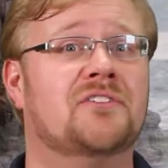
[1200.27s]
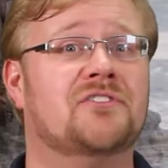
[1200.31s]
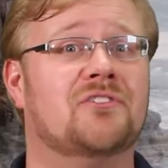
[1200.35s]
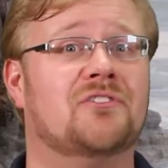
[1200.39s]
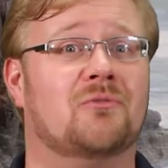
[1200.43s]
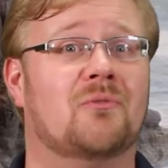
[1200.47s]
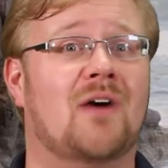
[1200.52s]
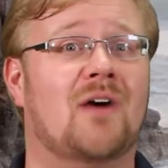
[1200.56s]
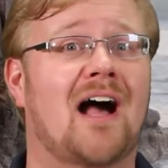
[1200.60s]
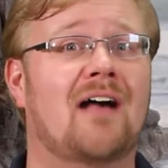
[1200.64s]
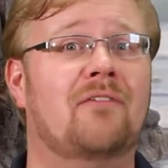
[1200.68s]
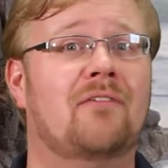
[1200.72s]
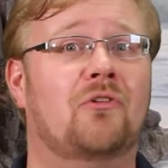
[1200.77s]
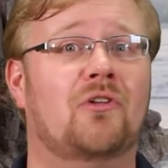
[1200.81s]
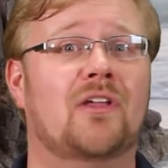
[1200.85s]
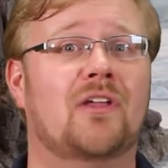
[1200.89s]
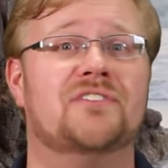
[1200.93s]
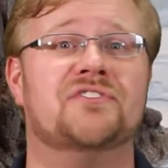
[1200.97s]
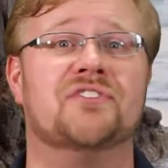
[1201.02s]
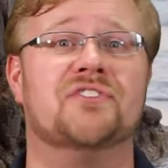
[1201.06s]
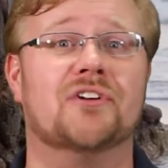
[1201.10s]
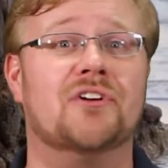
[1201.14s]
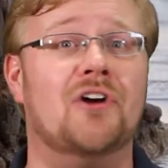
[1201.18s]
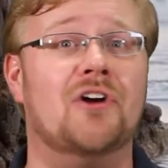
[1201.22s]
his arrival
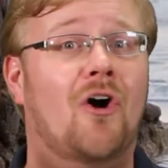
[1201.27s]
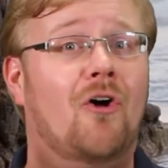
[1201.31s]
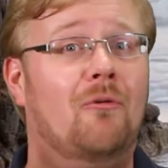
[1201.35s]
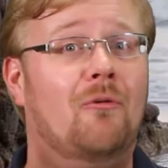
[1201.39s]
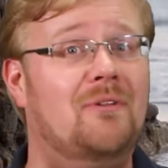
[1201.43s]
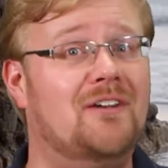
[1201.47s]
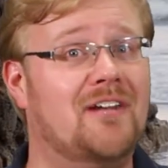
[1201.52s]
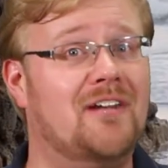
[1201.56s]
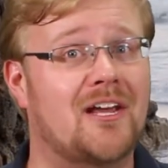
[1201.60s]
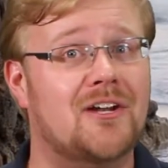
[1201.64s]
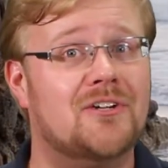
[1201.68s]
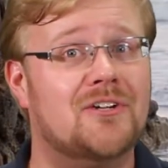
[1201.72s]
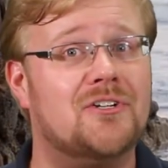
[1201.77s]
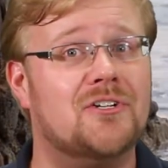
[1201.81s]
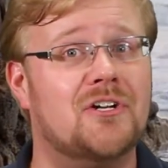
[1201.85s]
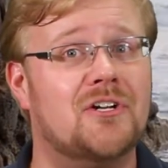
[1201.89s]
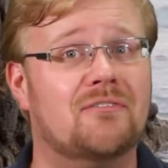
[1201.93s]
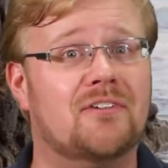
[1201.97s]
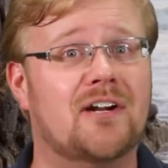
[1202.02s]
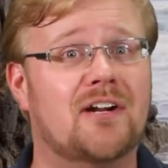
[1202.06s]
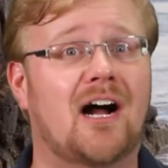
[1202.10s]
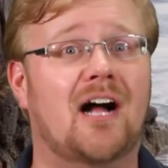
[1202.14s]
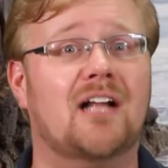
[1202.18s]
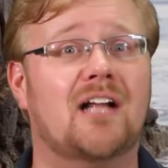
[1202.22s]
as the culmination
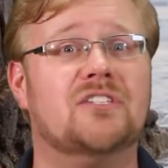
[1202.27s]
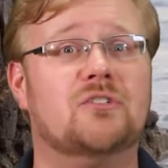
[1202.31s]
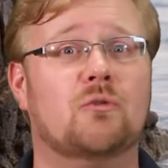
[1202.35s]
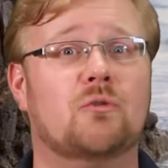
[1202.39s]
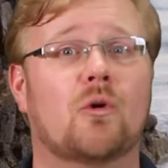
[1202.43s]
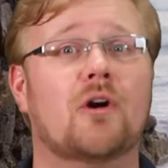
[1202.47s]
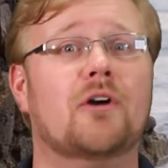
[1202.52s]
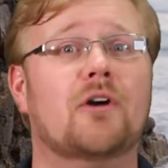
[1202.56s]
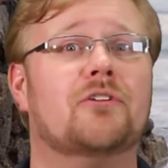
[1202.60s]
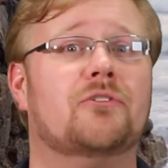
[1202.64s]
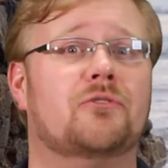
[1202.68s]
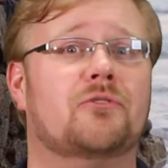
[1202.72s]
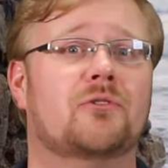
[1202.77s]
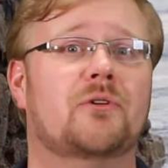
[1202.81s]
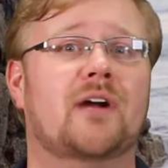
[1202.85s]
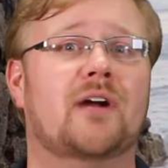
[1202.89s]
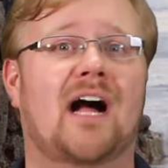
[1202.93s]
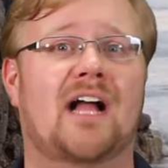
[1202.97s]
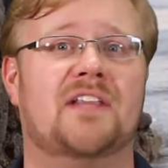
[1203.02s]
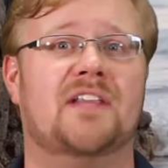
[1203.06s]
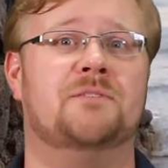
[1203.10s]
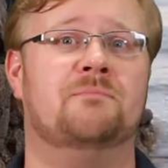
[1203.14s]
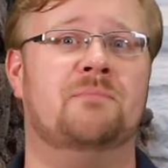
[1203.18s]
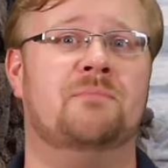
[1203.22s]
of God's work through
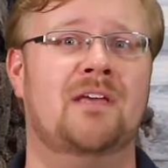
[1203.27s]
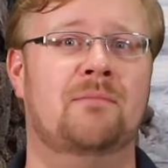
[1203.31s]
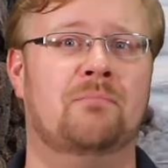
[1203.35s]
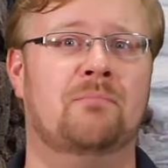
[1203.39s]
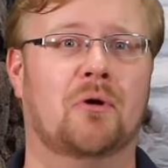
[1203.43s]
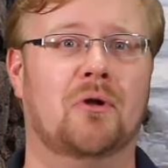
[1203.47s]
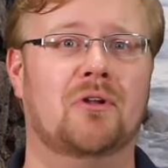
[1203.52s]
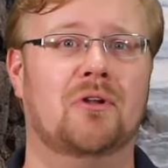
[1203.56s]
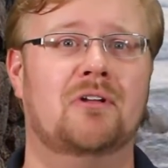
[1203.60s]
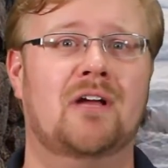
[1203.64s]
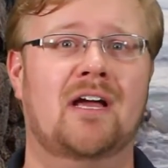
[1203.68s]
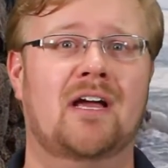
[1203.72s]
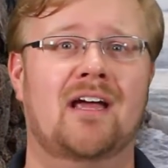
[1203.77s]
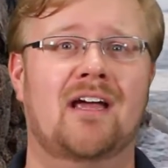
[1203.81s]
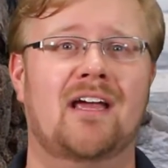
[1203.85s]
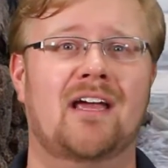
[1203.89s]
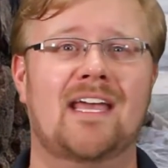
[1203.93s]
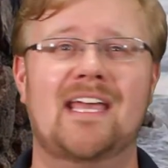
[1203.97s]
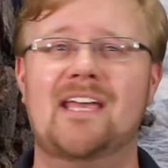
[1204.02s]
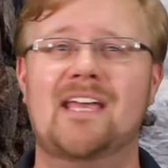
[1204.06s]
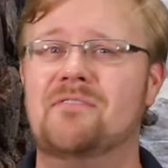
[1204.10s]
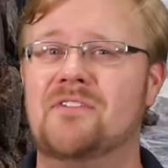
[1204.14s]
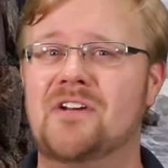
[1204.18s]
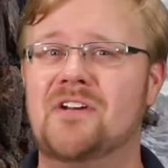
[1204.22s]
God's people,
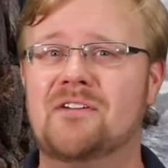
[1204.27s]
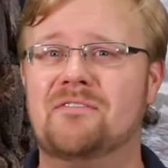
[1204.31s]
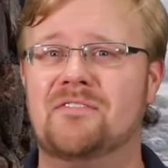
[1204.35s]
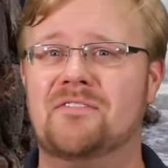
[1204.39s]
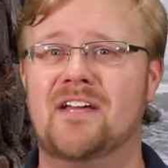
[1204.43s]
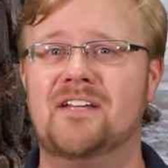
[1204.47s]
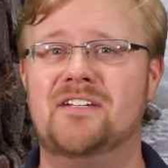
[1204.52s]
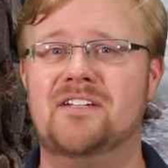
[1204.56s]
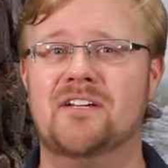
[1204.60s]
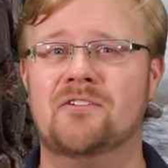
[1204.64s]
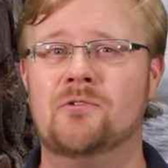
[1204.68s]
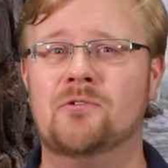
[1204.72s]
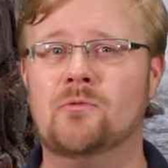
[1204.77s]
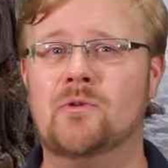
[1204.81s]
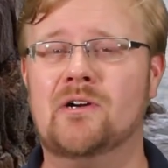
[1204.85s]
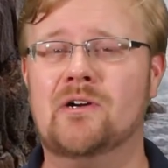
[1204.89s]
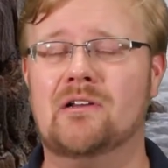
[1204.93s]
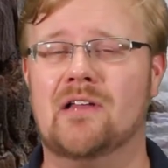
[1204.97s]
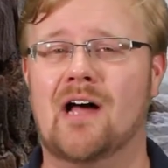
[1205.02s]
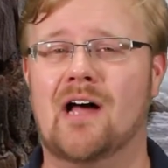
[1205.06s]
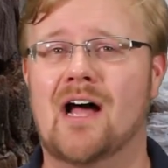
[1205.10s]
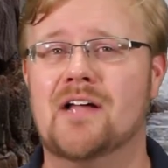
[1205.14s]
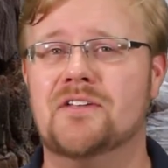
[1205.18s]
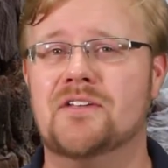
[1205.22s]
even if they didn't
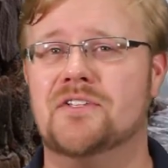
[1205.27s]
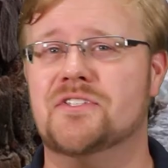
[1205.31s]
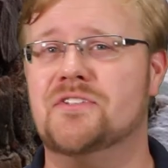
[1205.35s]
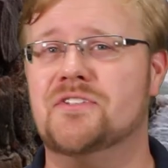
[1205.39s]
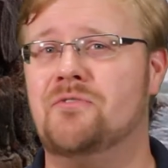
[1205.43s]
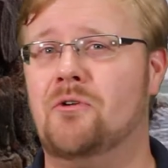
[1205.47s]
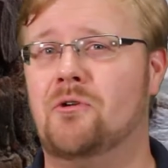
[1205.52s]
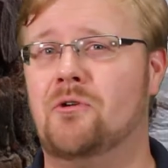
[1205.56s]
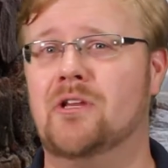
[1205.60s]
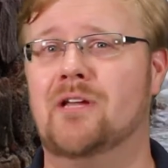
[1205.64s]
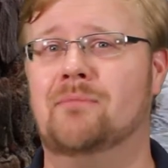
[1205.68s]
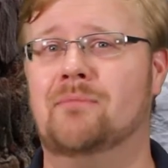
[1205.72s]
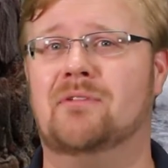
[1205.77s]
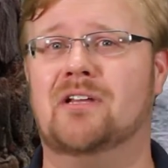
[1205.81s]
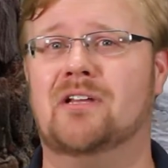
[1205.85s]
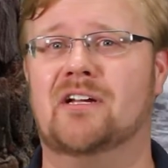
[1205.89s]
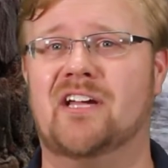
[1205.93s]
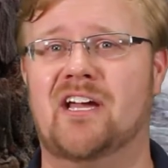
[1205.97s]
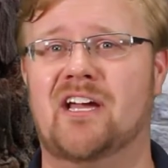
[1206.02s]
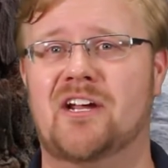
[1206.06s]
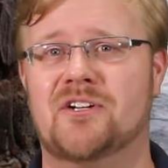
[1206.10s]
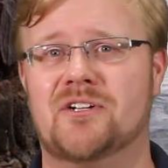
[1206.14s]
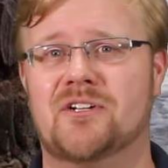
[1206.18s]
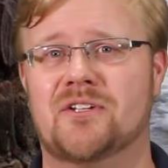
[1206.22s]
realize its full
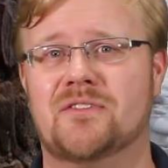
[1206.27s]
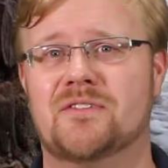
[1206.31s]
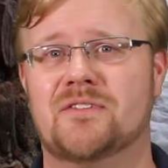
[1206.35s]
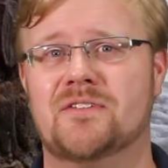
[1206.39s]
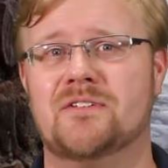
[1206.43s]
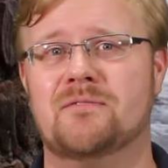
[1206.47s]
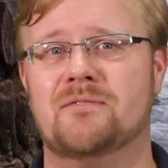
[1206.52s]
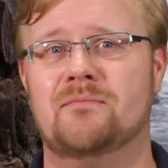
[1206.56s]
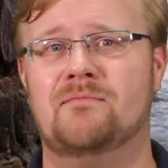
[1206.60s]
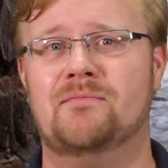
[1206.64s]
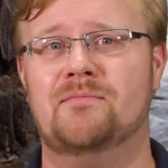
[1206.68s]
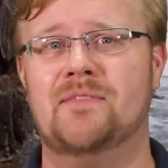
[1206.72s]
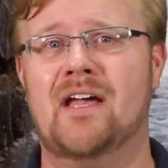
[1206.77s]
implications.